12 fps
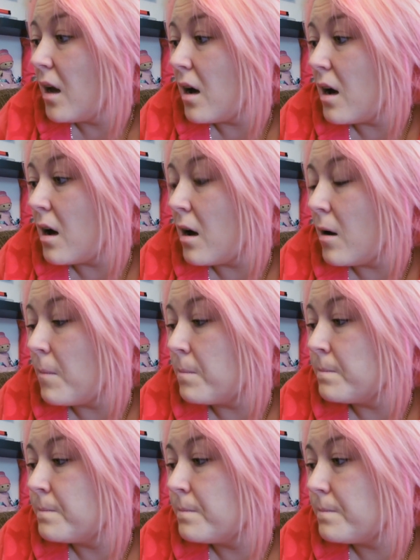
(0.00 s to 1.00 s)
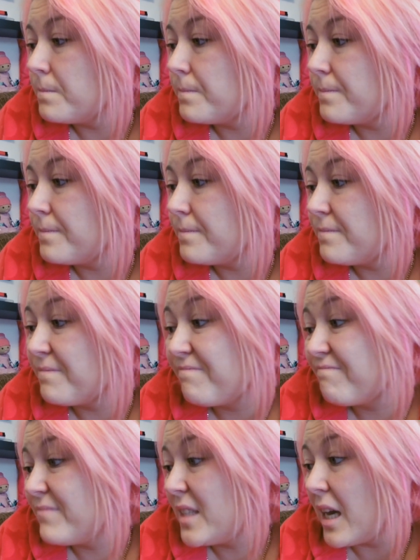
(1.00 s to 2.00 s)
Um,
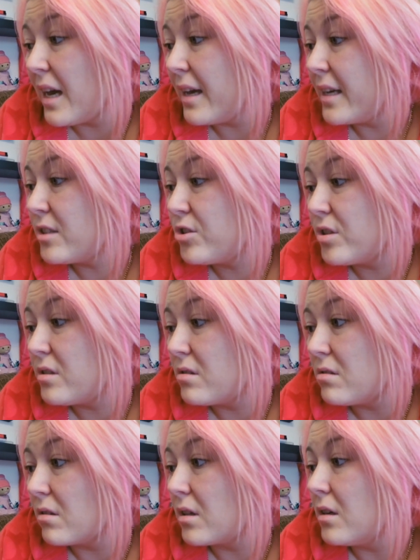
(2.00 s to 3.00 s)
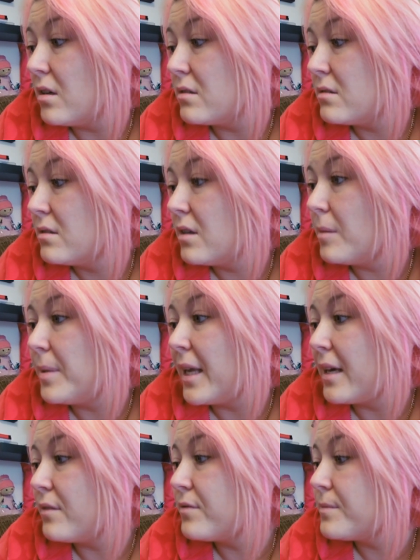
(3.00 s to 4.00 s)
yeah, it's just a sock yarn, I
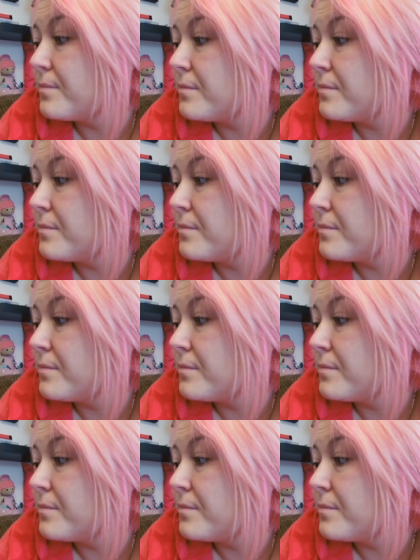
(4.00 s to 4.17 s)
believe.